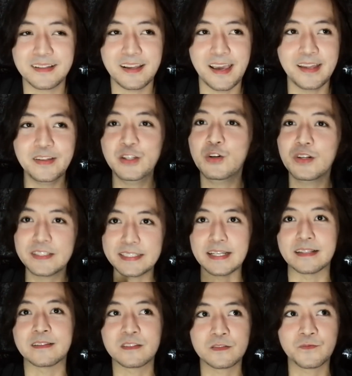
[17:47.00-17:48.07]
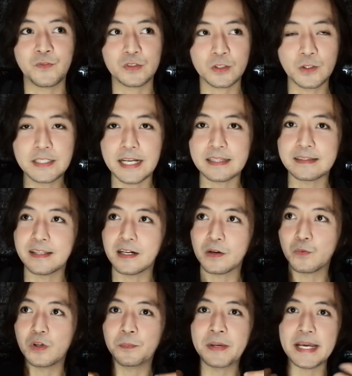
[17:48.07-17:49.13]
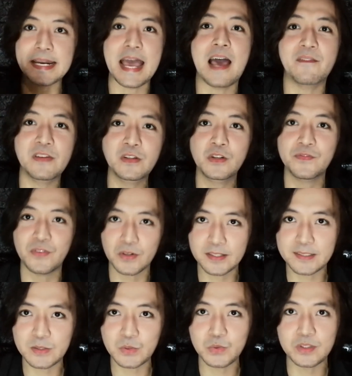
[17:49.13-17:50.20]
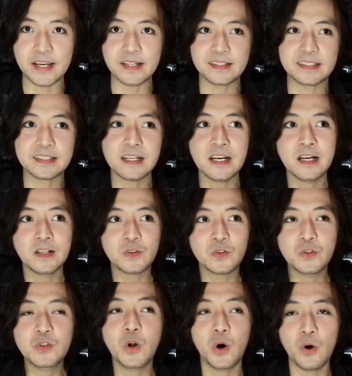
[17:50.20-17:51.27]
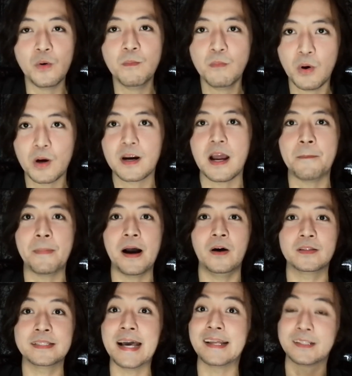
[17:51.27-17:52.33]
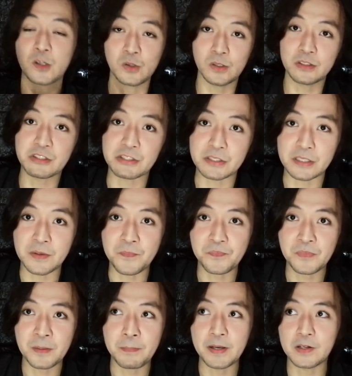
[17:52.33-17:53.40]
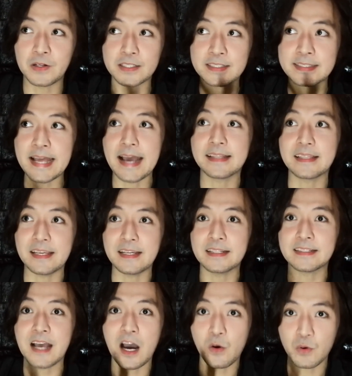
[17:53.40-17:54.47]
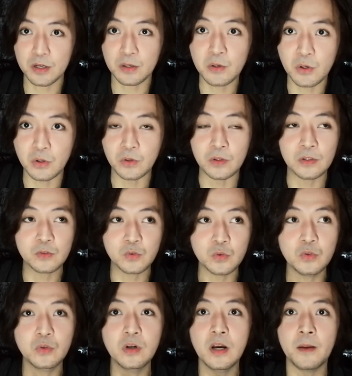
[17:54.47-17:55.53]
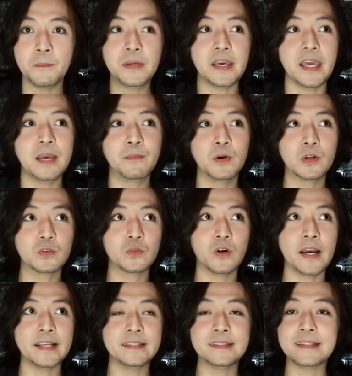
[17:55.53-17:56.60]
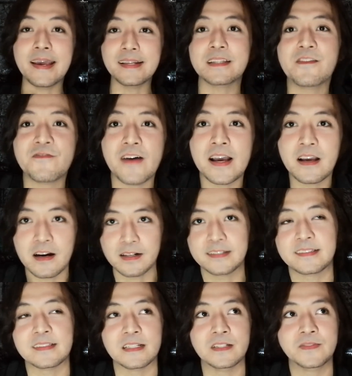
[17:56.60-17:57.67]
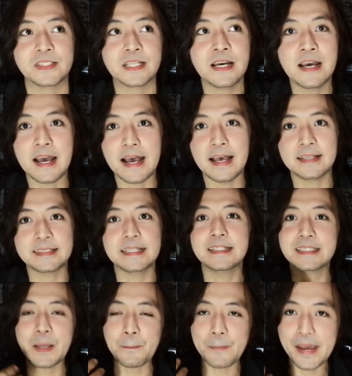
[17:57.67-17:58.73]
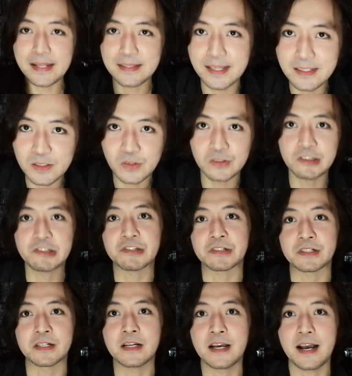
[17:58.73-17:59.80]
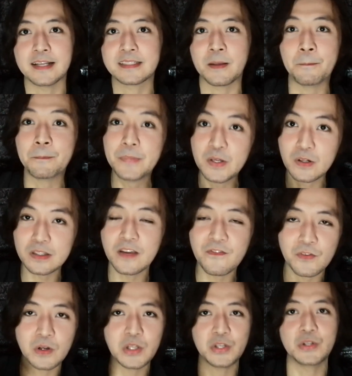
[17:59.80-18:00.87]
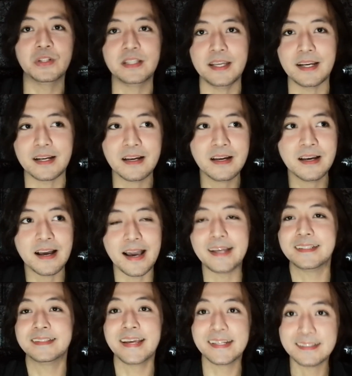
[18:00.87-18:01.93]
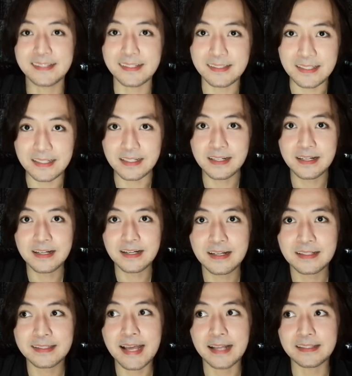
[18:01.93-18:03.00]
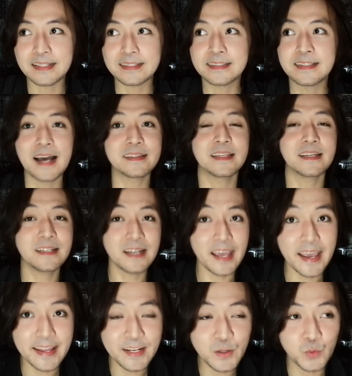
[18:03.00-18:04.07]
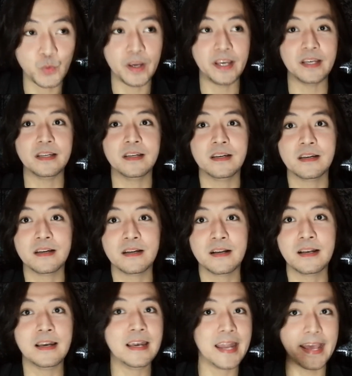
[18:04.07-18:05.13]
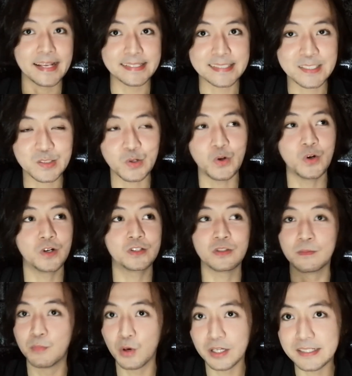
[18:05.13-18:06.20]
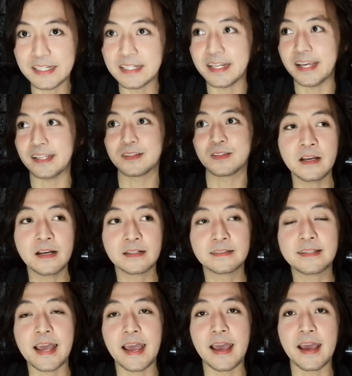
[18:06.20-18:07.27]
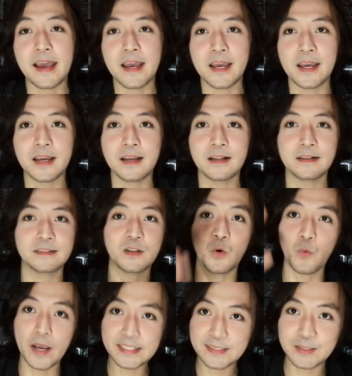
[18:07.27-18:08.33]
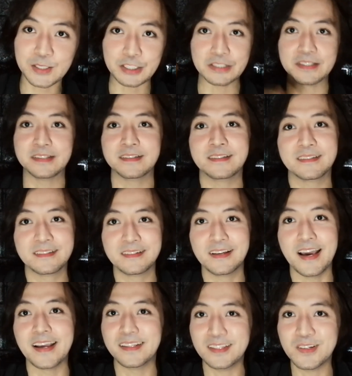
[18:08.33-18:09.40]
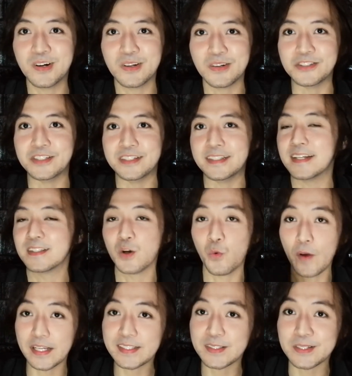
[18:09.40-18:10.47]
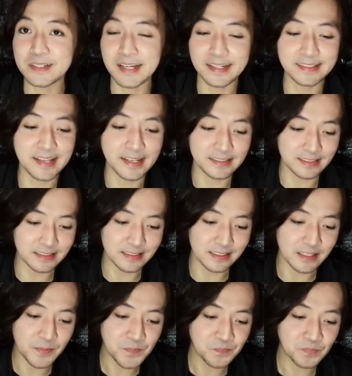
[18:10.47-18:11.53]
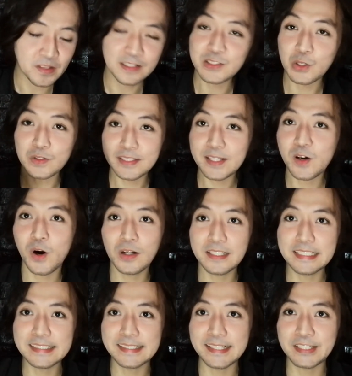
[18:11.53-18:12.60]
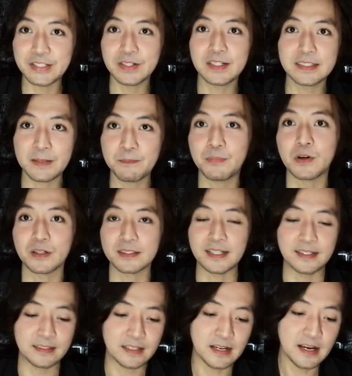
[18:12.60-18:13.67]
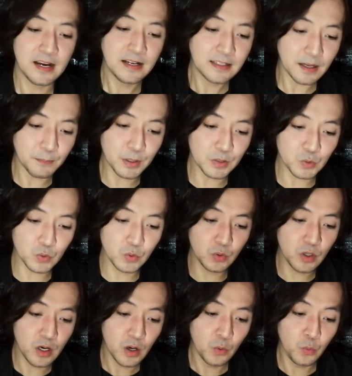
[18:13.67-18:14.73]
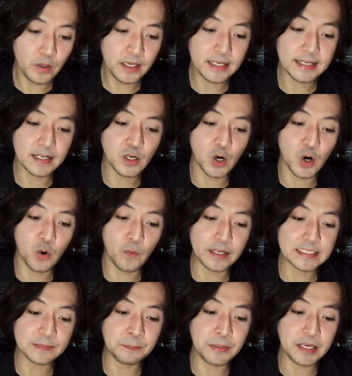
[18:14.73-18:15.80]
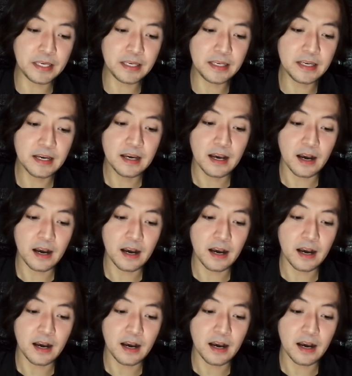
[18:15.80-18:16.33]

and use it so that there will be an avenue for students to know more about that culture. Because that is our goal, to be able to identify ourselves as independent culture, as a beautiful, unique identity that is not in any way less or subordinate than the Western ideology, than the Western identity. So decolonization is important. Number two, we can always be